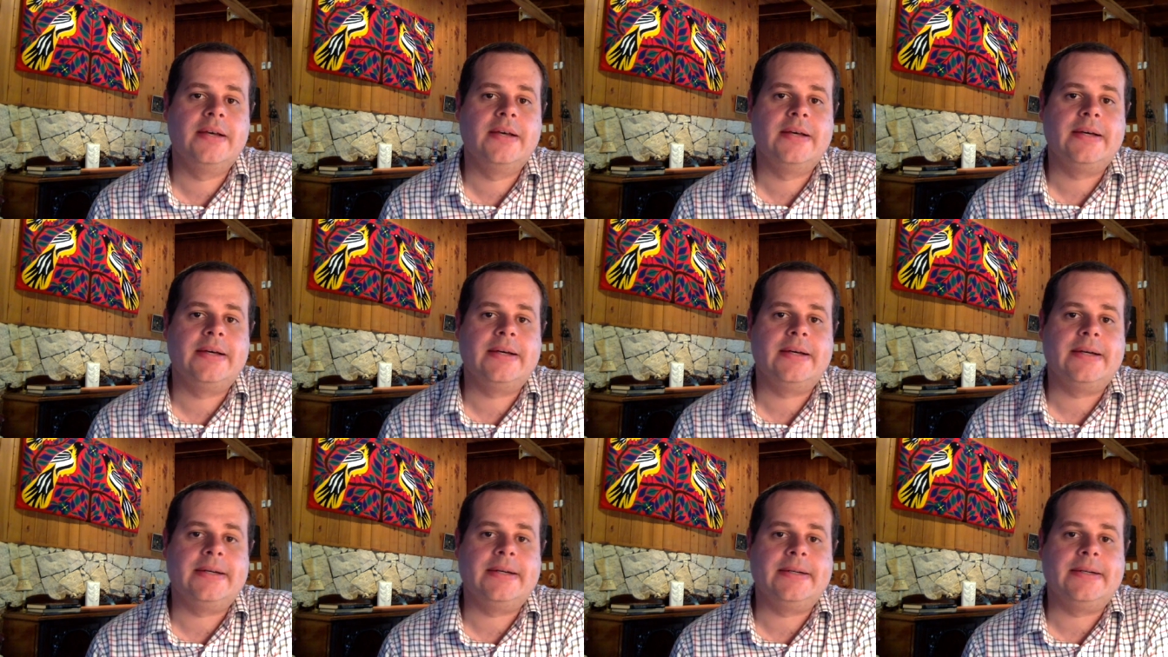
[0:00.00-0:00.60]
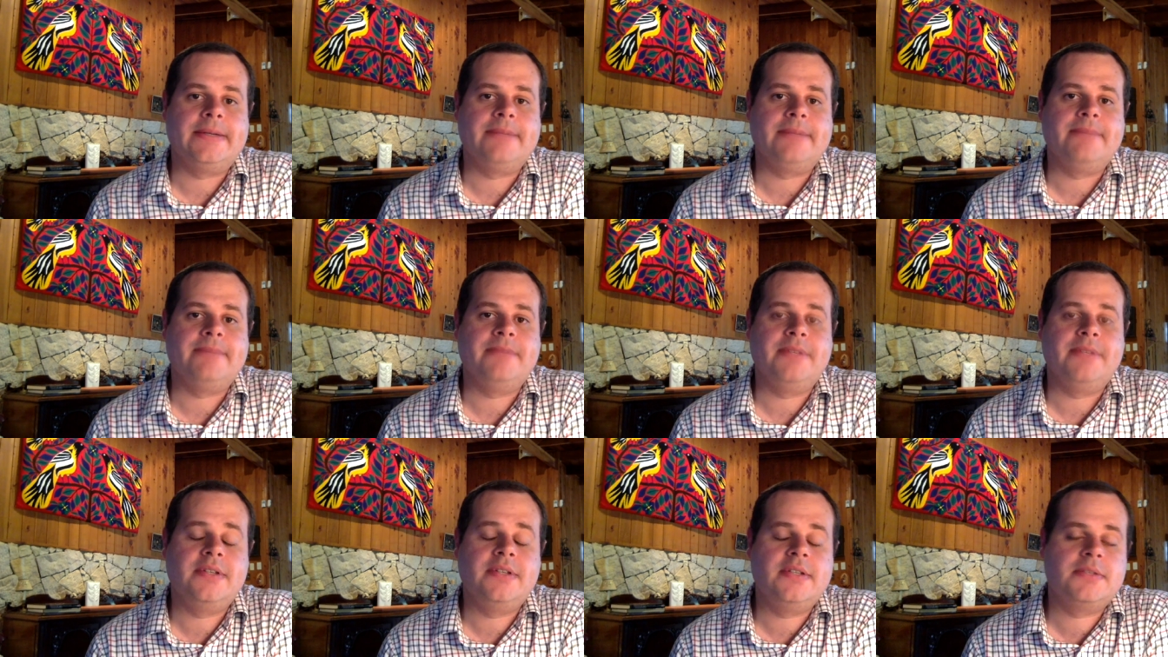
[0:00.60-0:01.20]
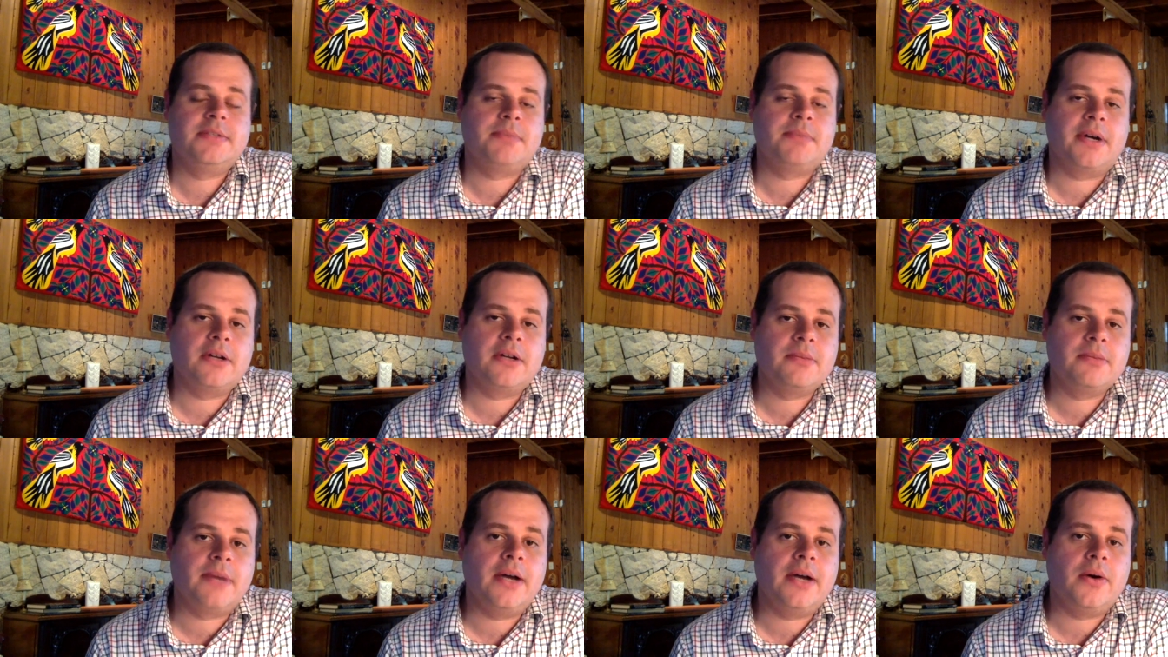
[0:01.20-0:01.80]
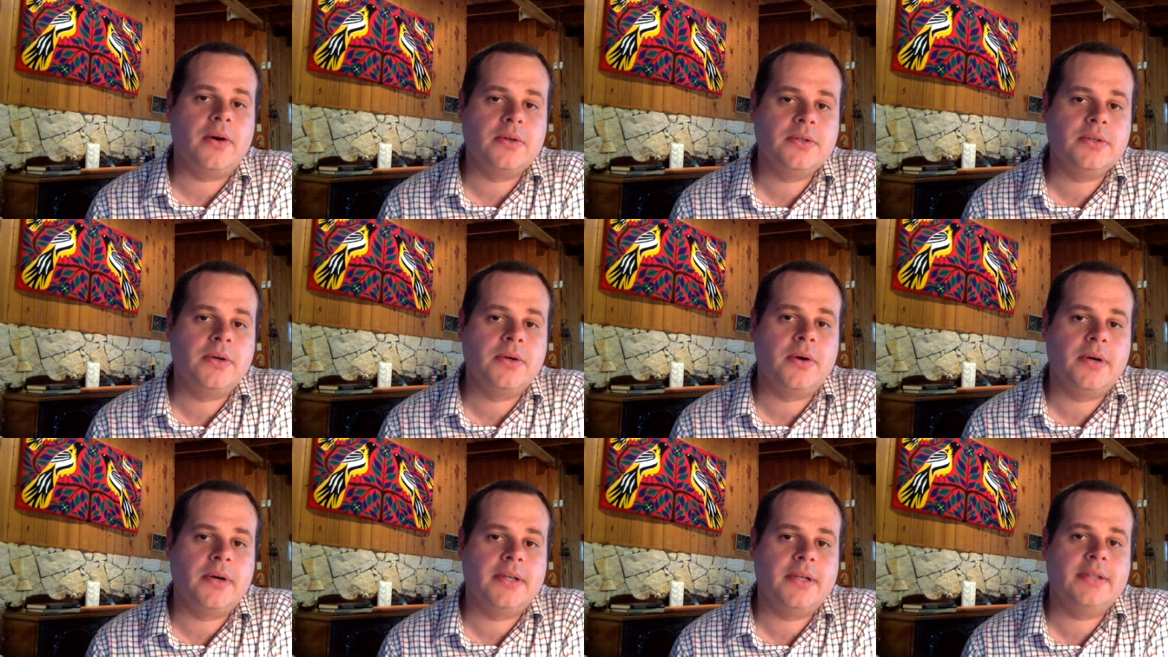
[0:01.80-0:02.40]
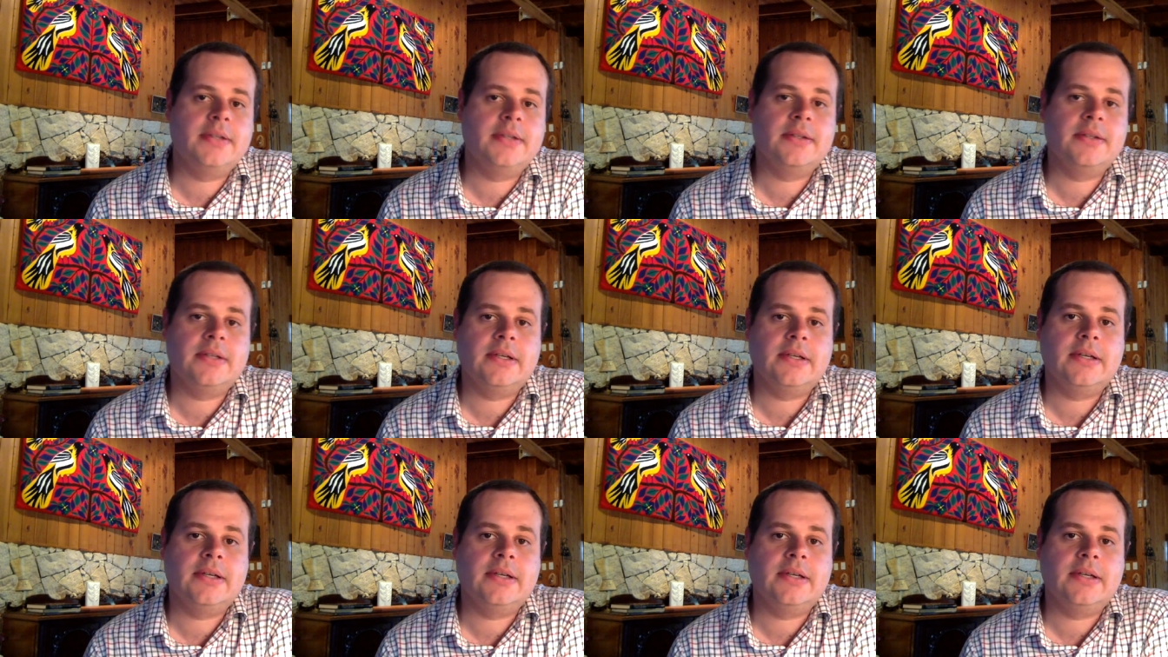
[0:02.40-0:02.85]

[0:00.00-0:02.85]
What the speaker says: This is part of my ongoing